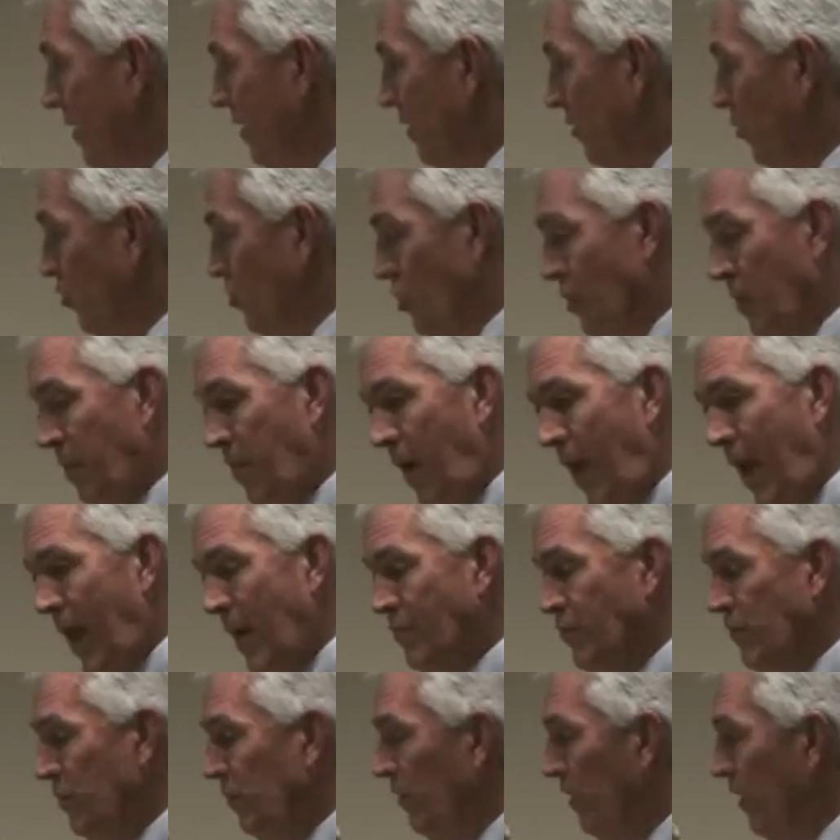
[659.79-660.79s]
There's
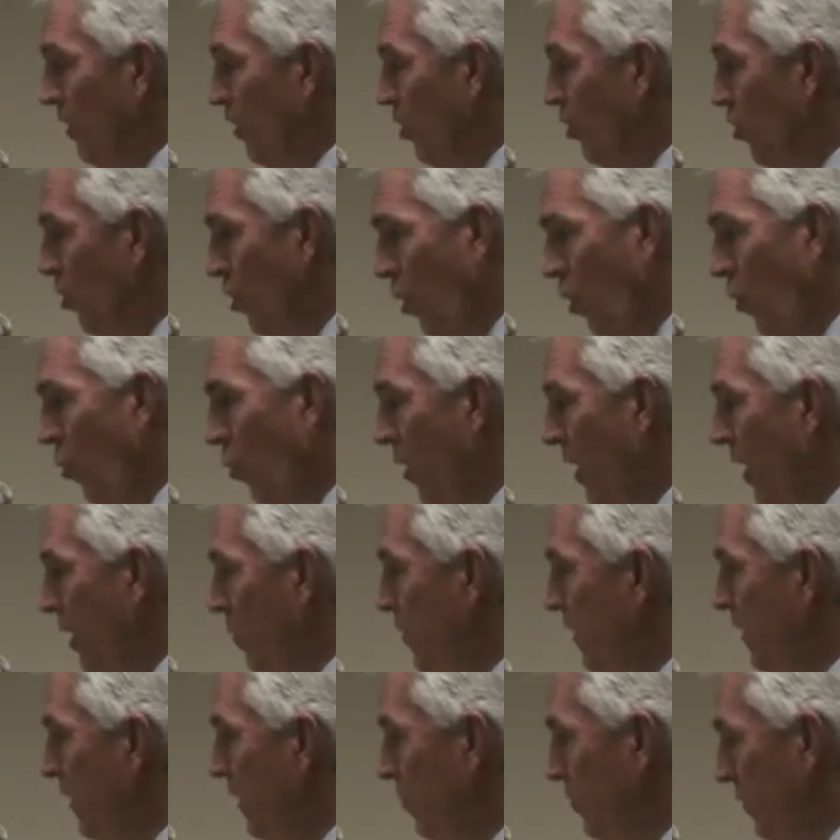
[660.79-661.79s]
absolutely no way
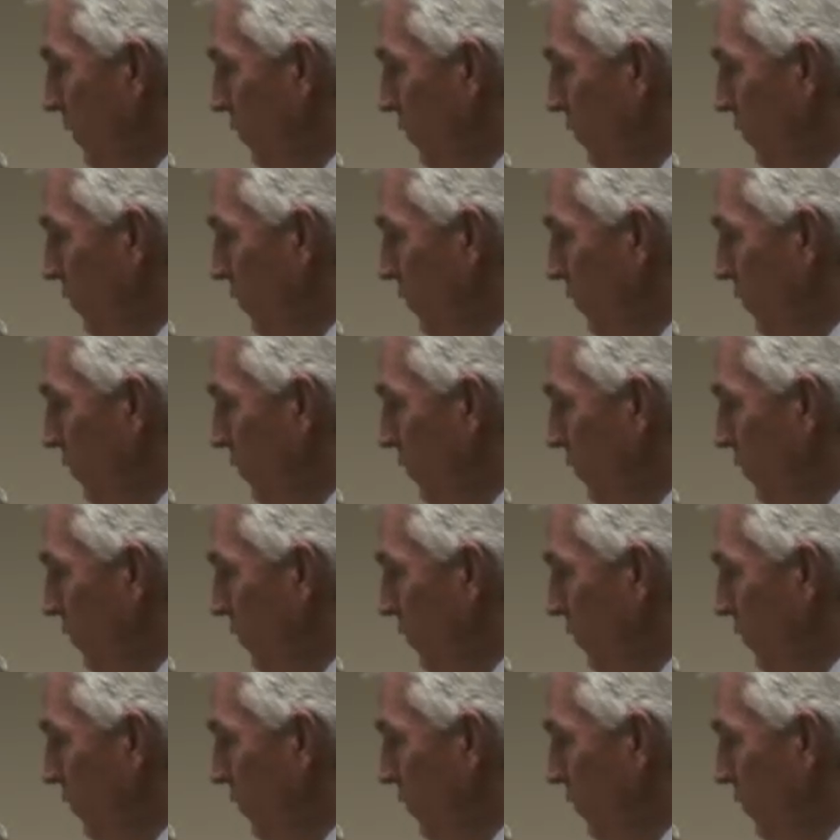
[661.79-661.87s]
we can